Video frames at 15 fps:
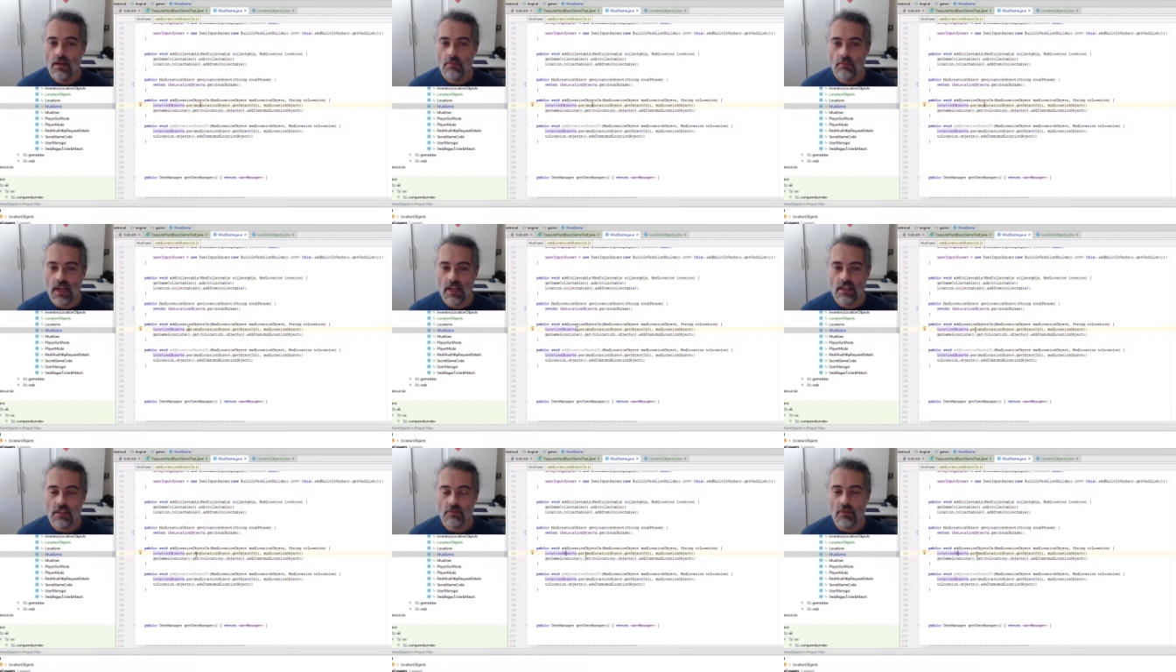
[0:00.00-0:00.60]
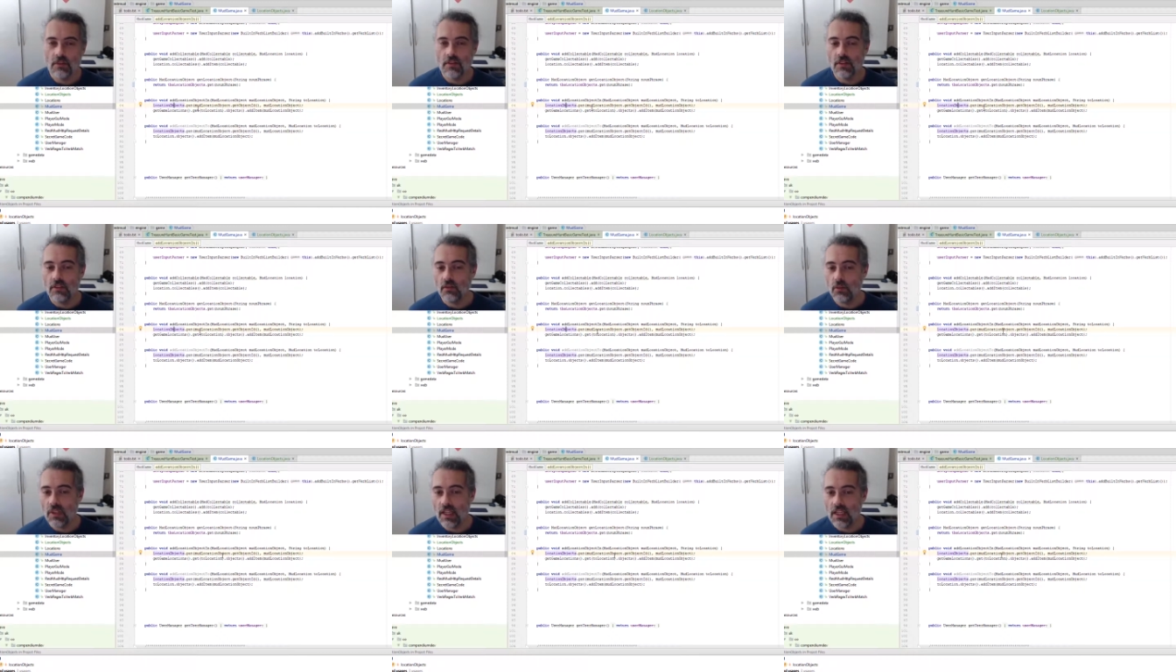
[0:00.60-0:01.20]
management of the
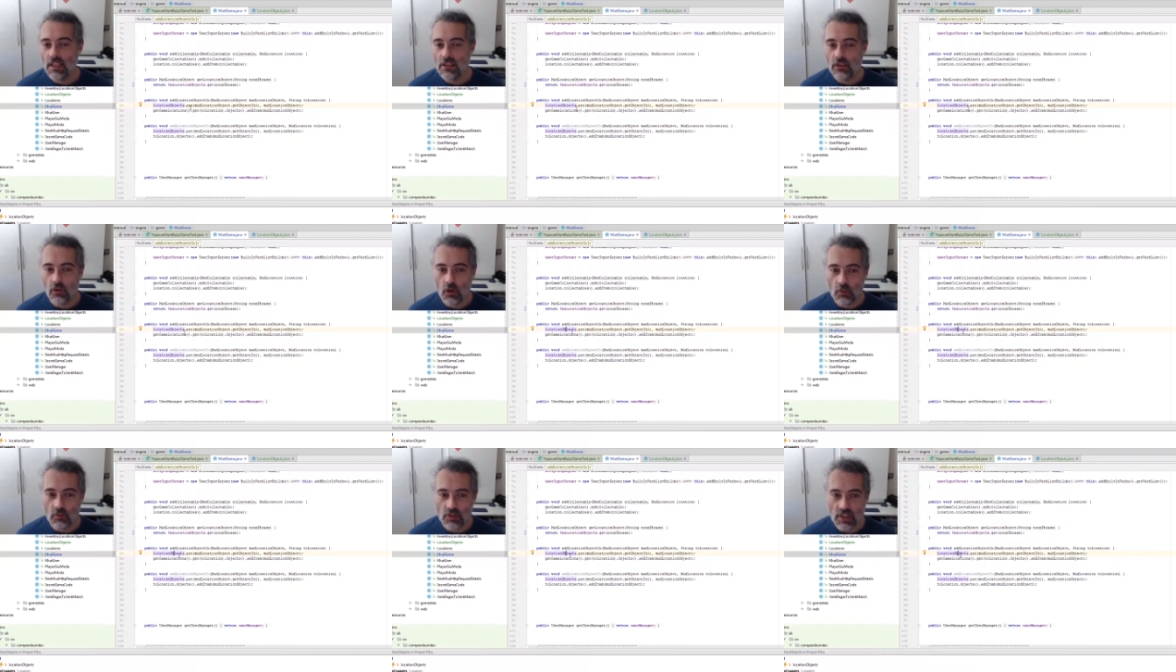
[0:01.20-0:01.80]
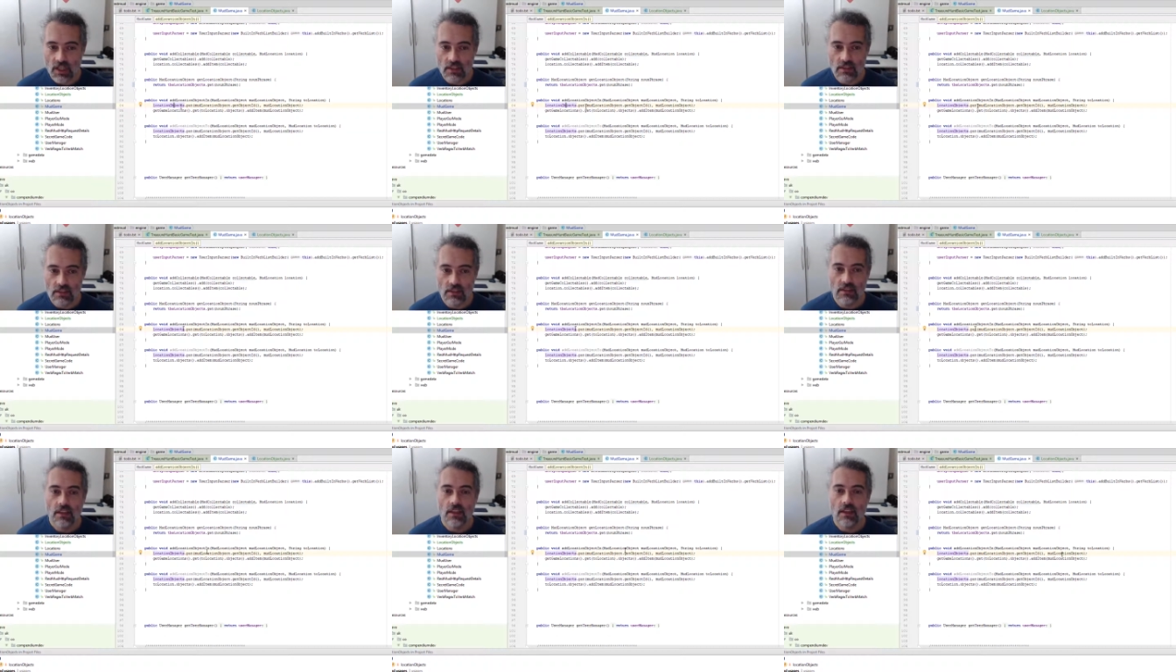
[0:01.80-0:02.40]
location
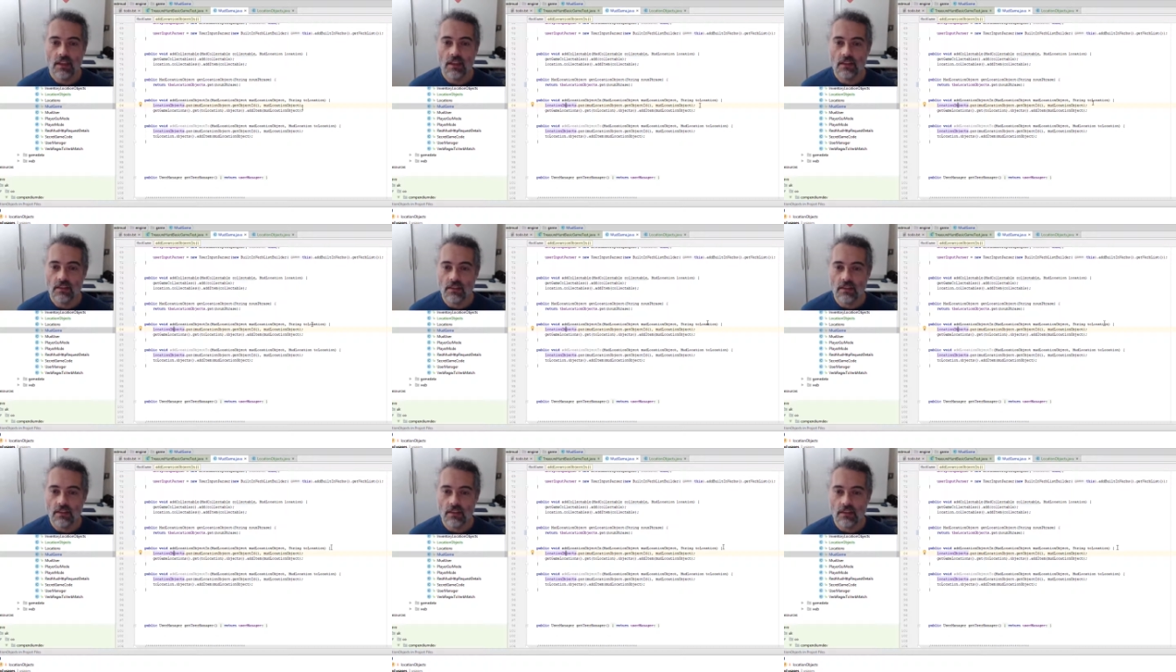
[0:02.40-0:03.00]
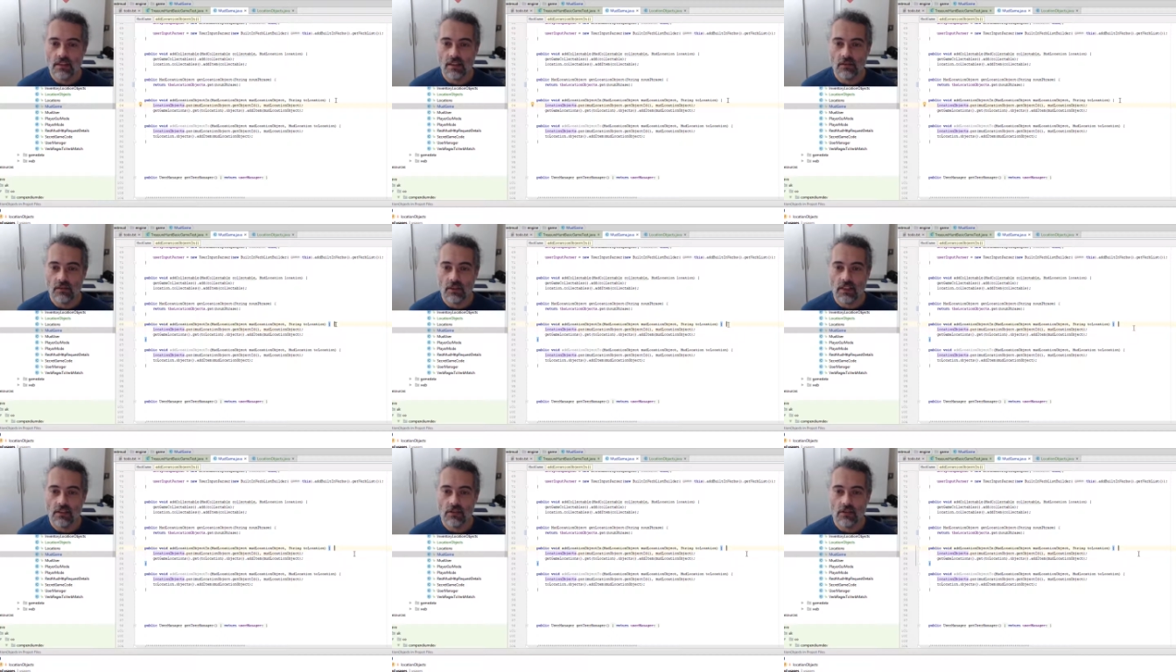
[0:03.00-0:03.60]
objects into that
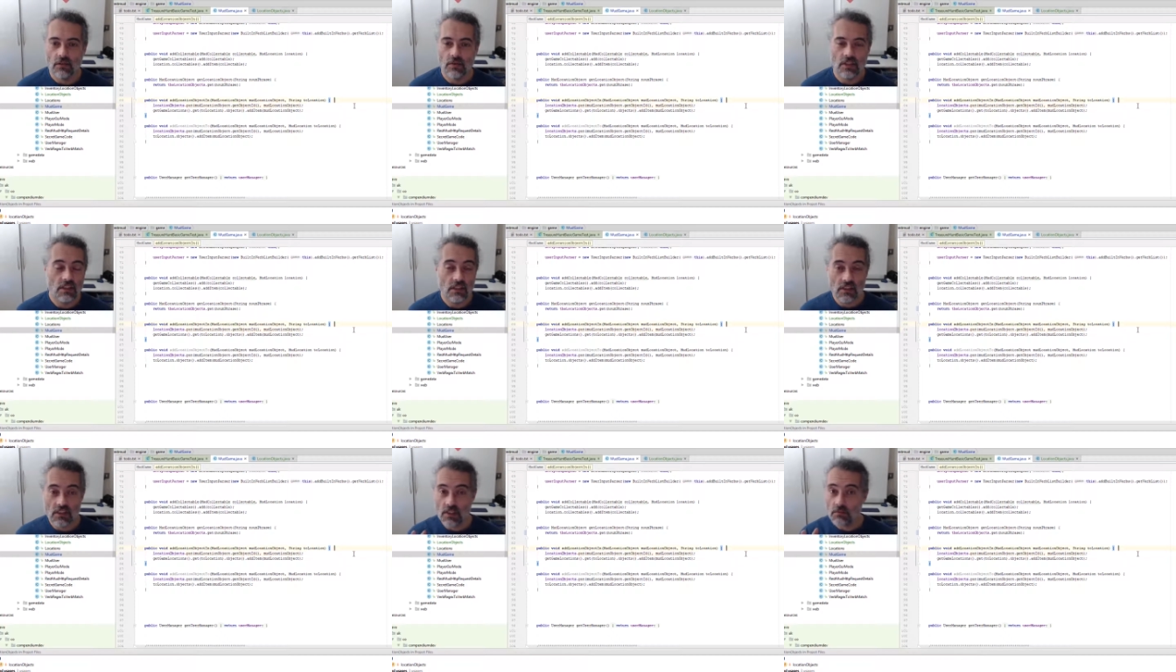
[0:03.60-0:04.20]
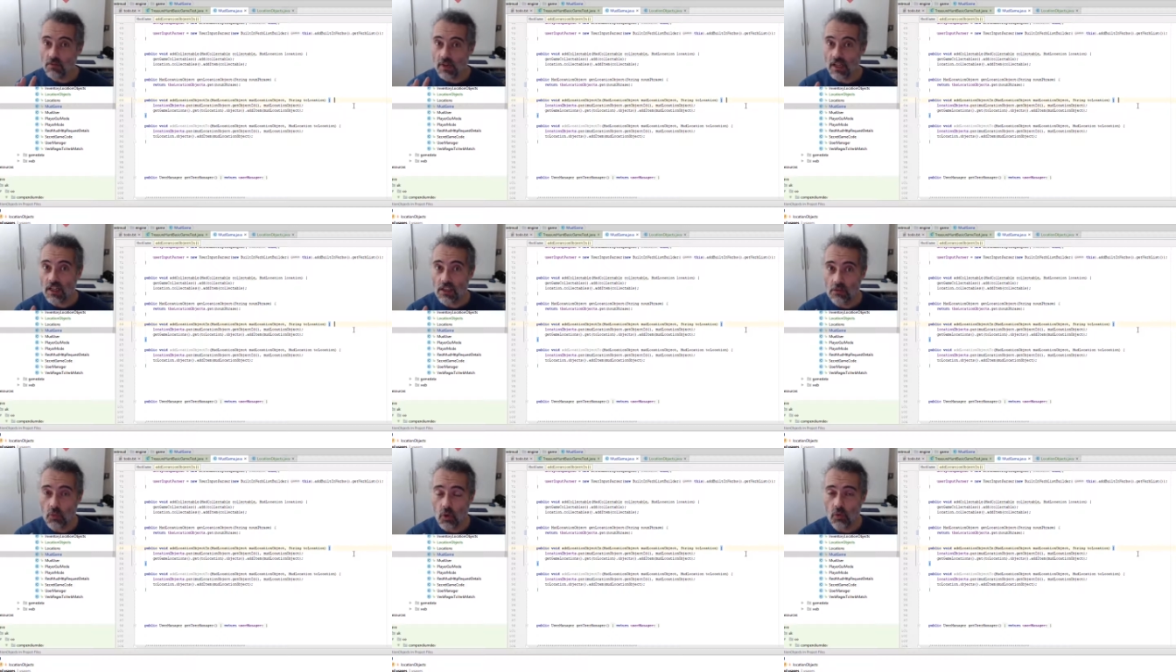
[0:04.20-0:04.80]
location object. It seems very
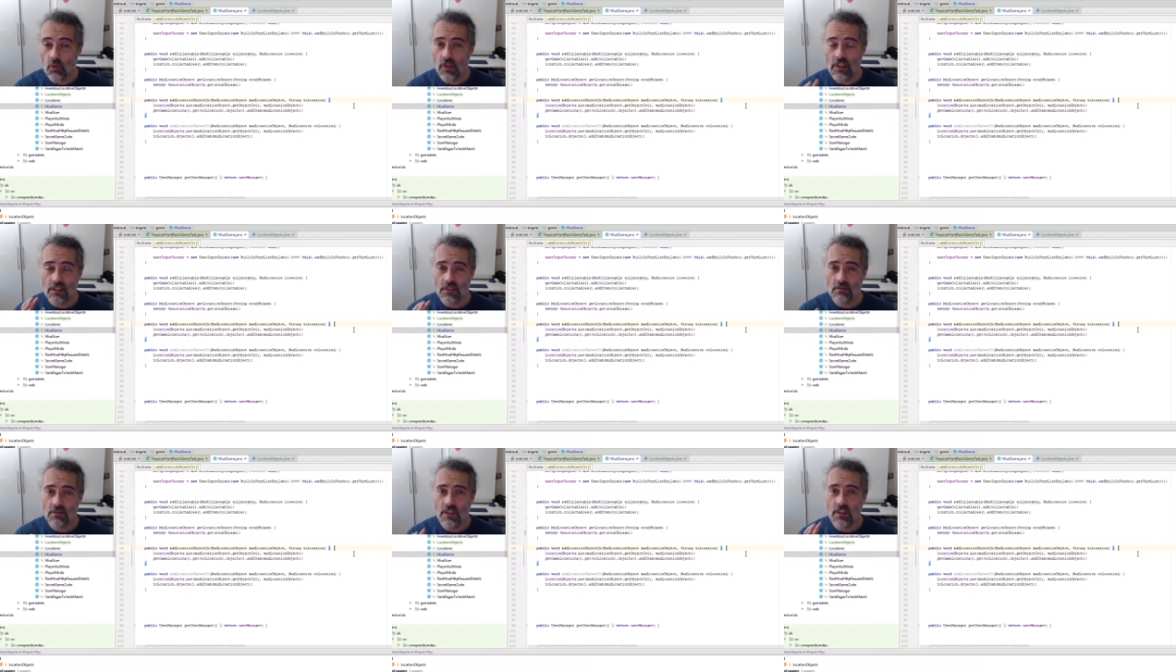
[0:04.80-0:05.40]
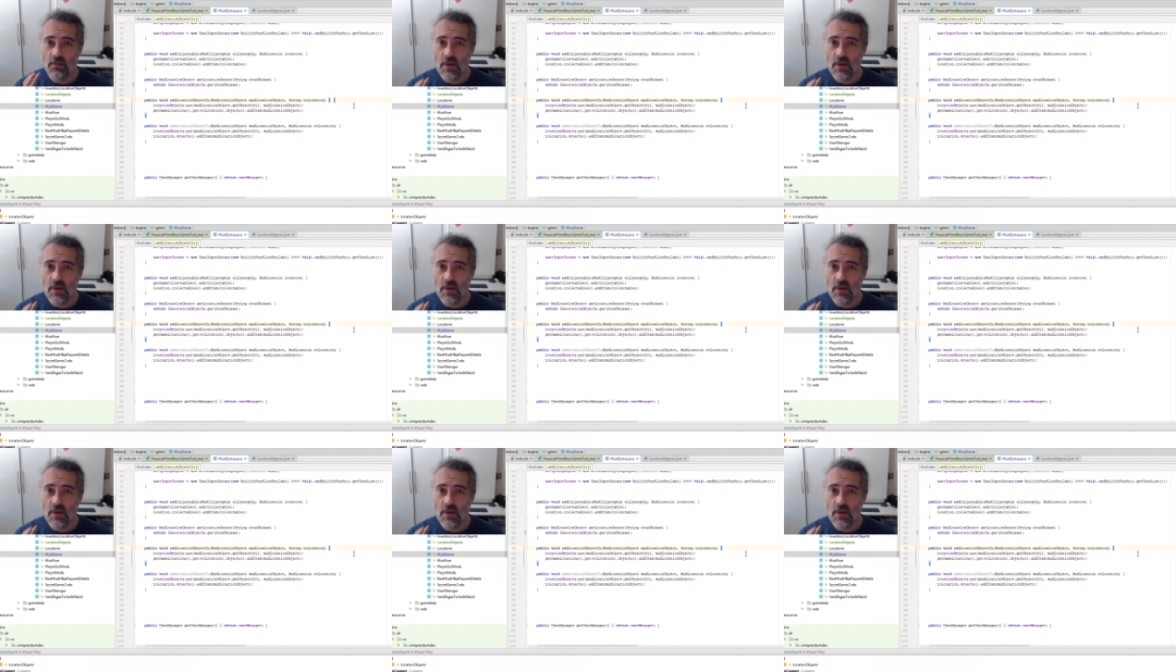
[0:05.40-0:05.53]
small, right? It seems like a